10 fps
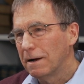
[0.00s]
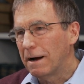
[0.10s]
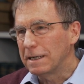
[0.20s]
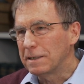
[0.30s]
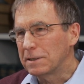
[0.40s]

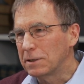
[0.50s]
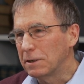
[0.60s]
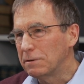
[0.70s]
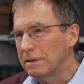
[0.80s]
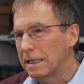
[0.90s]
I did the
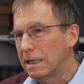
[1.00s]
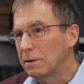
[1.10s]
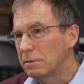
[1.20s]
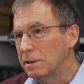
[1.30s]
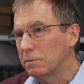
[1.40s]
surgery, and then
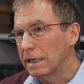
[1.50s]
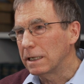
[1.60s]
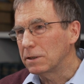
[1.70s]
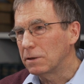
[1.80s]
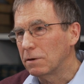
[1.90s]
there were two
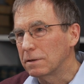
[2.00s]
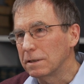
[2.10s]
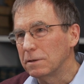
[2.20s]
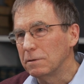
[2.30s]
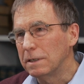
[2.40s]
English
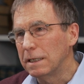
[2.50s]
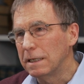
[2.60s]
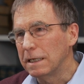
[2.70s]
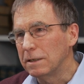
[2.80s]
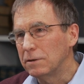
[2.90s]
doctors who did
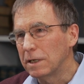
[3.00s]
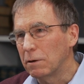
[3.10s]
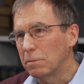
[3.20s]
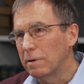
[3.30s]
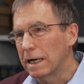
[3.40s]
the
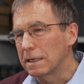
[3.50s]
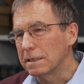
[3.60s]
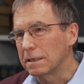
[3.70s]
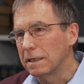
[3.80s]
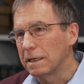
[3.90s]
general
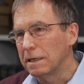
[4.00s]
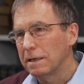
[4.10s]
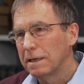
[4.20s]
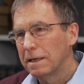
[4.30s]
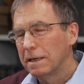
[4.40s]
practice and the
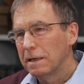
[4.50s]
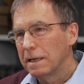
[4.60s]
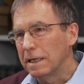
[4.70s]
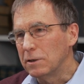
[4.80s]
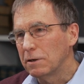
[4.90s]

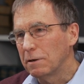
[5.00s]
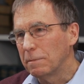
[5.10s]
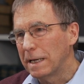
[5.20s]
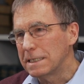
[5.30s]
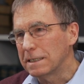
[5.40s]
internal
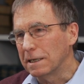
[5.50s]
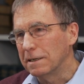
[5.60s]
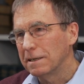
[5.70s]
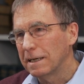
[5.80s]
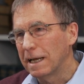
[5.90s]
medicine
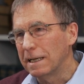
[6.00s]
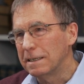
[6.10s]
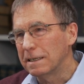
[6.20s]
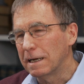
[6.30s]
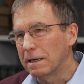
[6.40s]

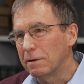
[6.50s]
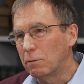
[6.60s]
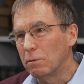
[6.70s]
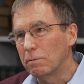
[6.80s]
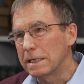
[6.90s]
and uh,
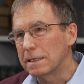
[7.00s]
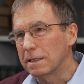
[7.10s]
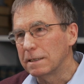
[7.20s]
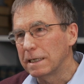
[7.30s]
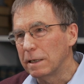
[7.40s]
all the rest
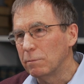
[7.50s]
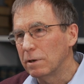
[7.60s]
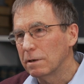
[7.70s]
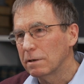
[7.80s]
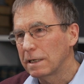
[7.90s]
of the team
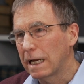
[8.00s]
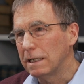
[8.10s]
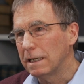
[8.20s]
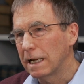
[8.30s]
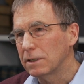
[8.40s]
were
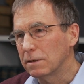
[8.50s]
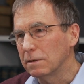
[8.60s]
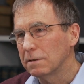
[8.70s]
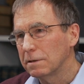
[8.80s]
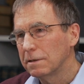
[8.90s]
Kenyan nationals.